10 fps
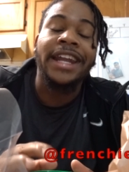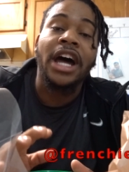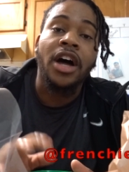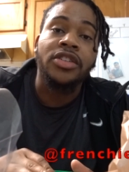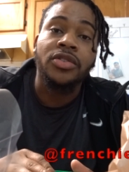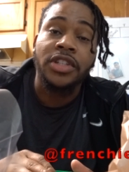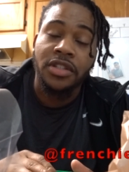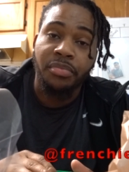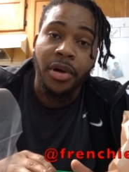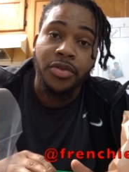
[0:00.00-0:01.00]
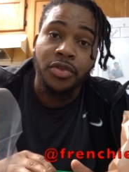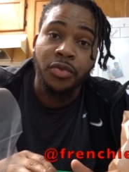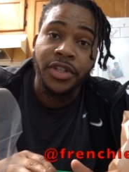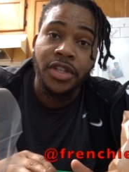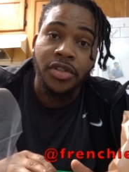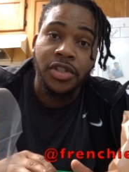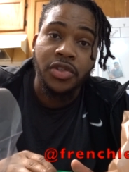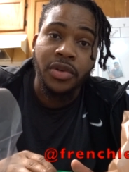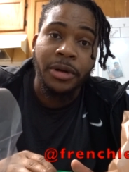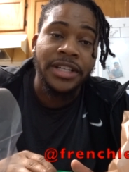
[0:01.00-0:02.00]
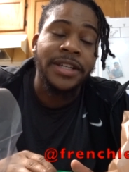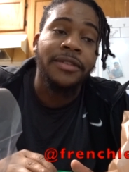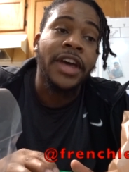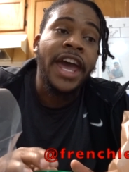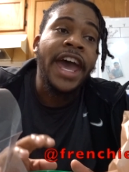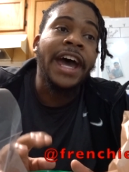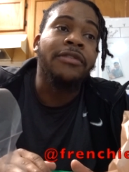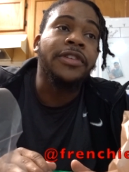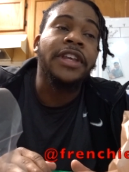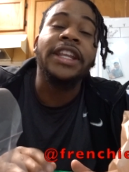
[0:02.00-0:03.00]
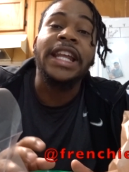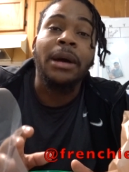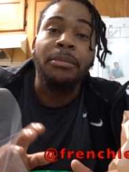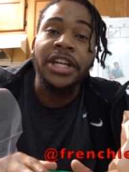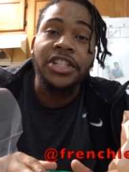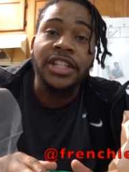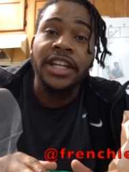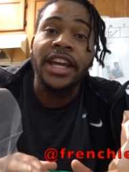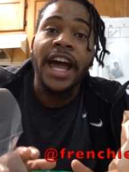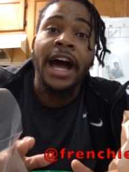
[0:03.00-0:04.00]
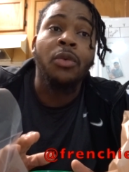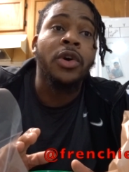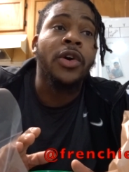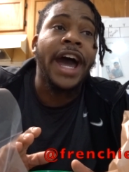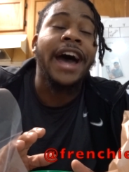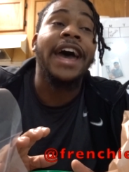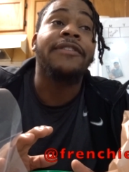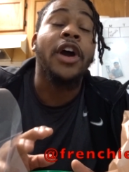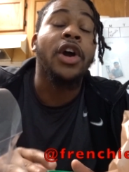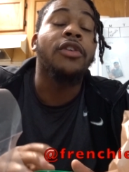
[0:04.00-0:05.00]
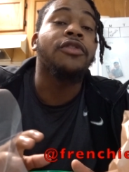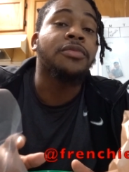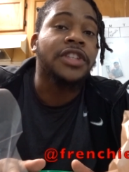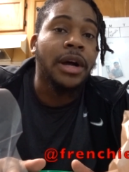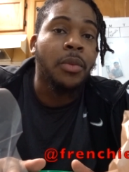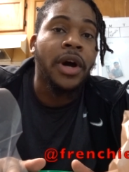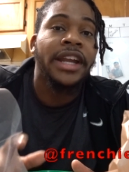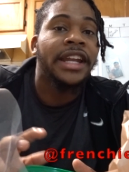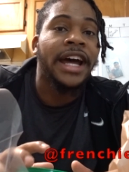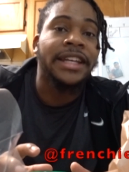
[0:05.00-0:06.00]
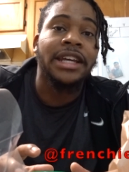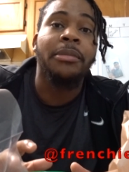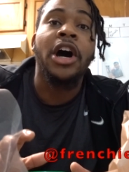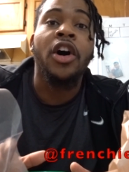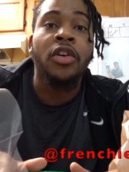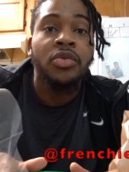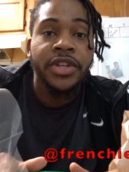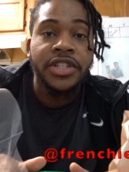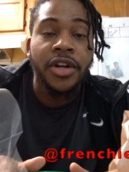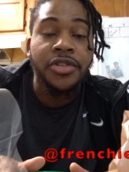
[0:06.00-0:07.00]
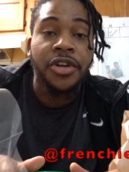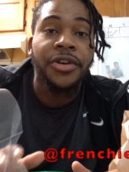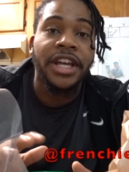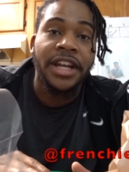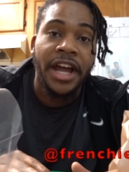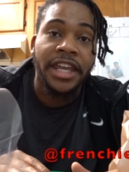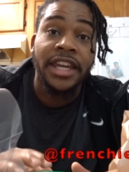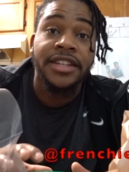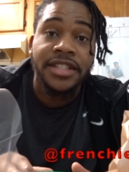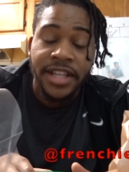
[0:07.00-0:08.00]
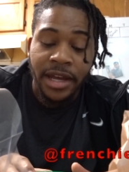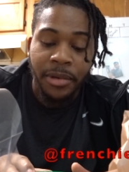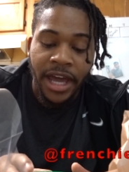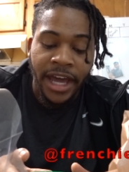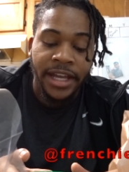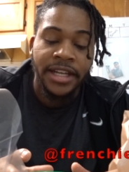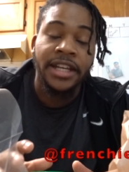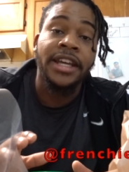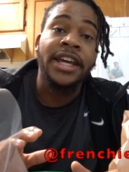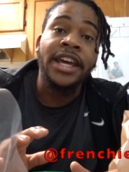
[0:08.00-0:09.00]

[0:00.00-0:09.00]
I also did some personal research into it myself. Everything that I'm mentioning, I have heard from someone, and I did my own research on it, and I can stand behind it.